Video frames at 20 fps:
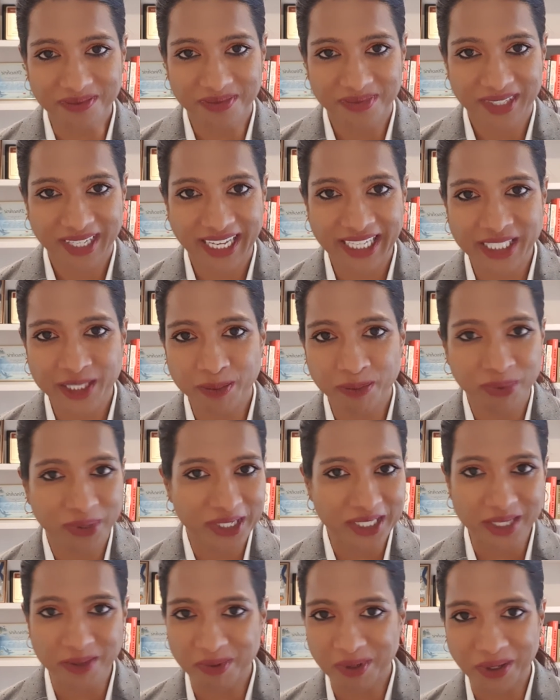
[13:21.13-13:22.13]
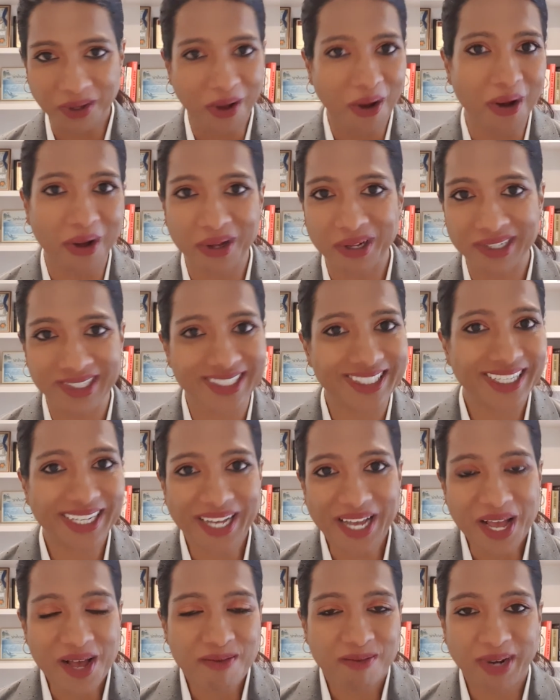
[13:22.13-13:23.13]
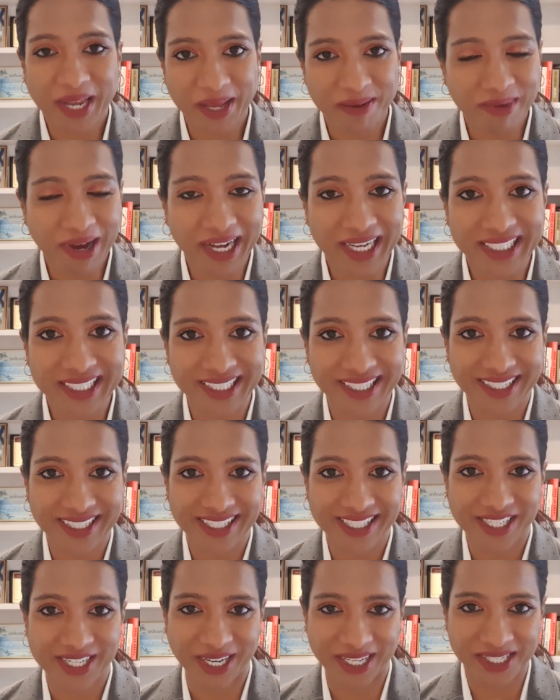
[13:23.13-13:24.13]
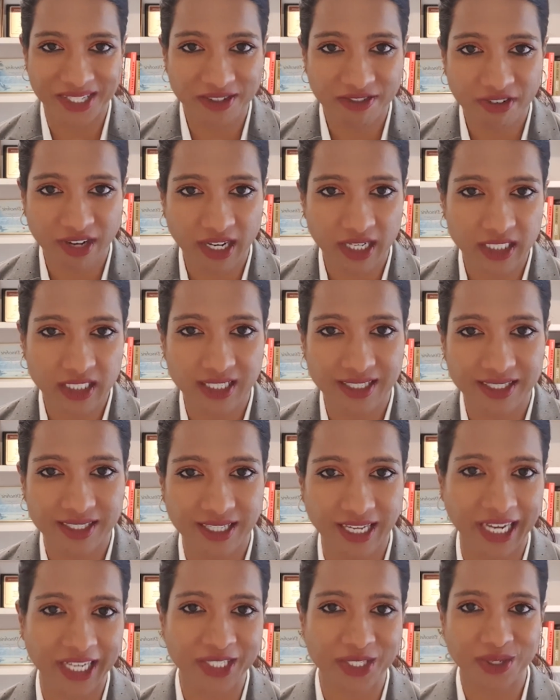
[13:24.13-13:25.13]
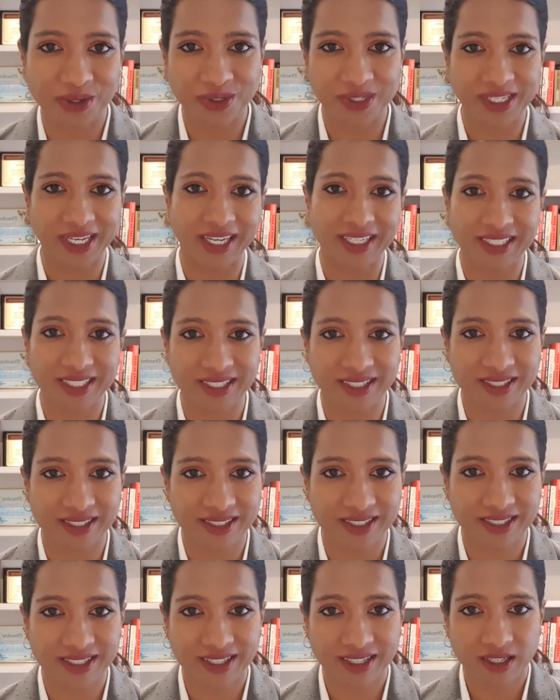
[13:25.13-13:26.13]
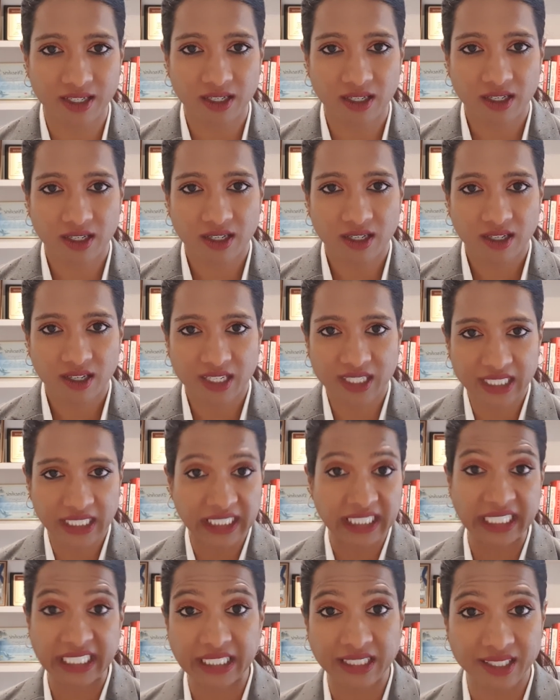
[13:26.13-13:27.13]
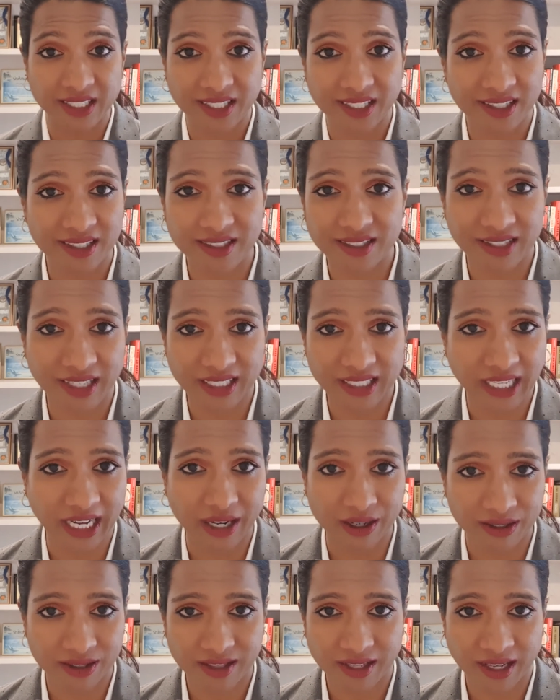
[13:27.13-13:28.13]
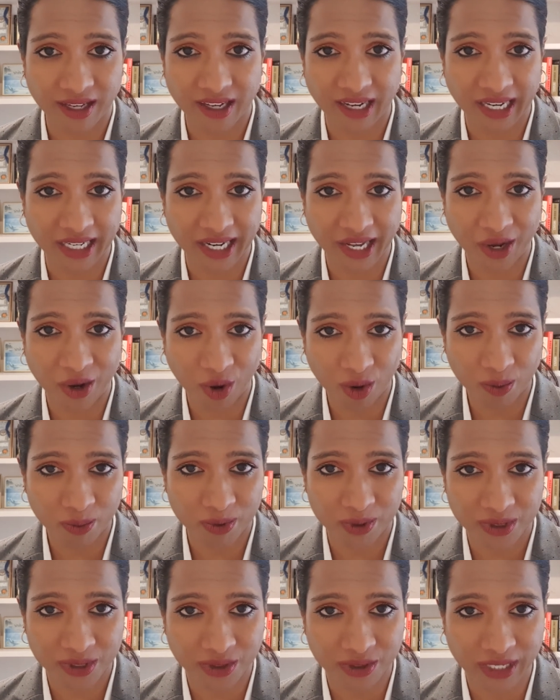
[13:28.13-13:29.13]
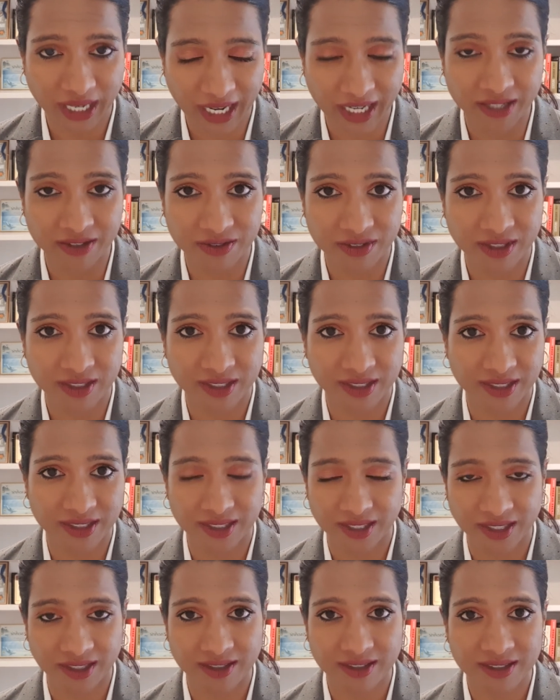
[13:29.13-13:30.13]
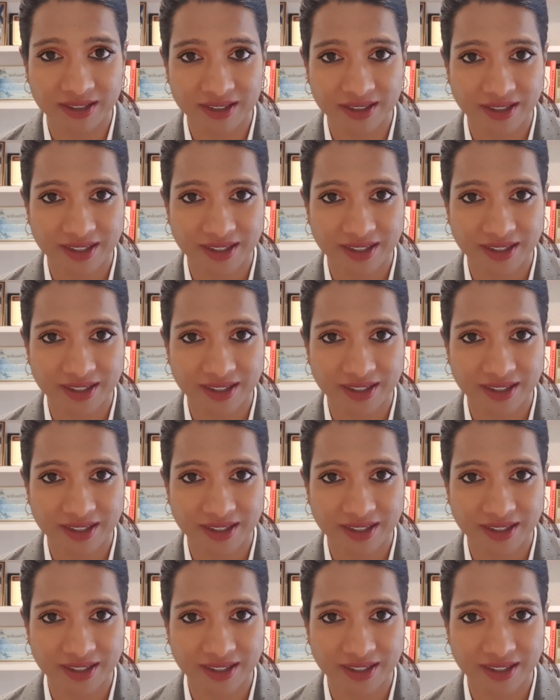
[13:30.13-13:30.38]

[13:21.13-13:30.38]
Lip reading: It's a principle called blameitis, justifiitis, excusitis. It's a disease that's out there, and I hope you don't have this disease.